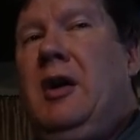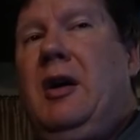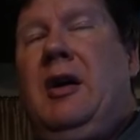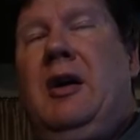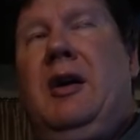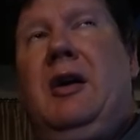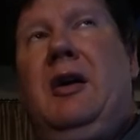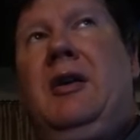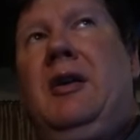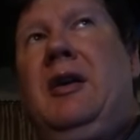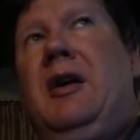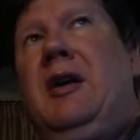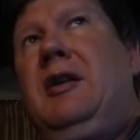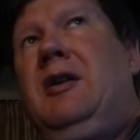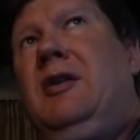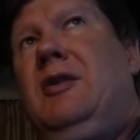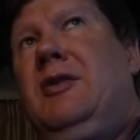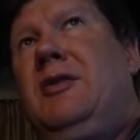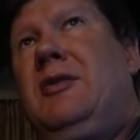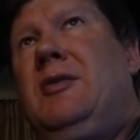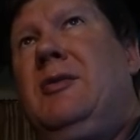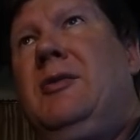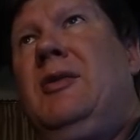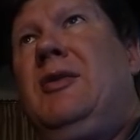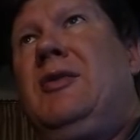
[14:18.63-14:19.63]
Uh, that
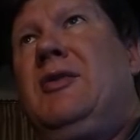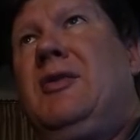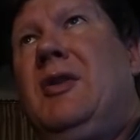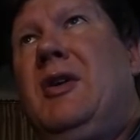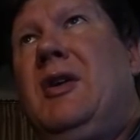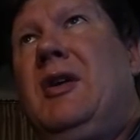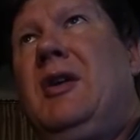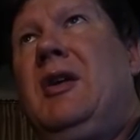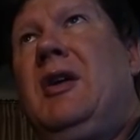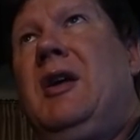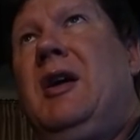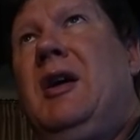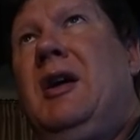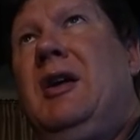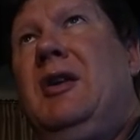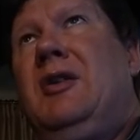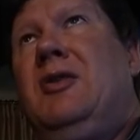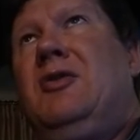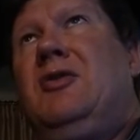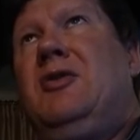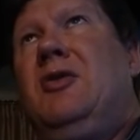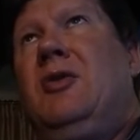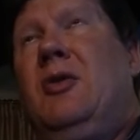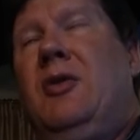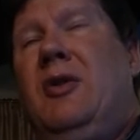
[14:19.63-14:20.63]
used to be something I
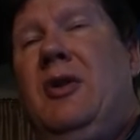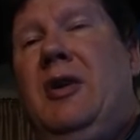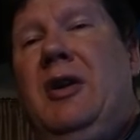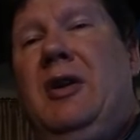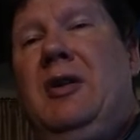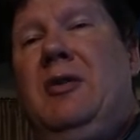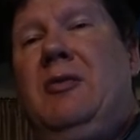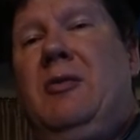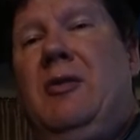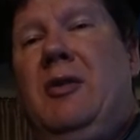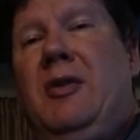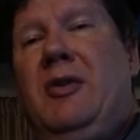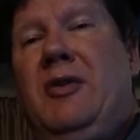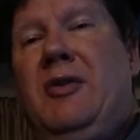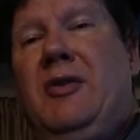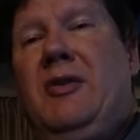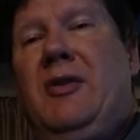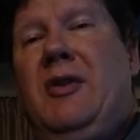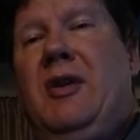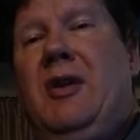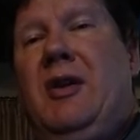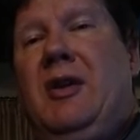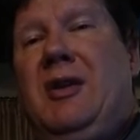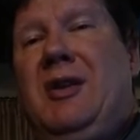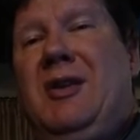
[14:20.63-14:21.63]
enjoyed
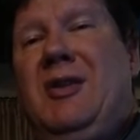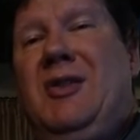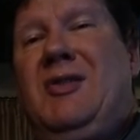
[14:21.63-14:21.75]
was uh,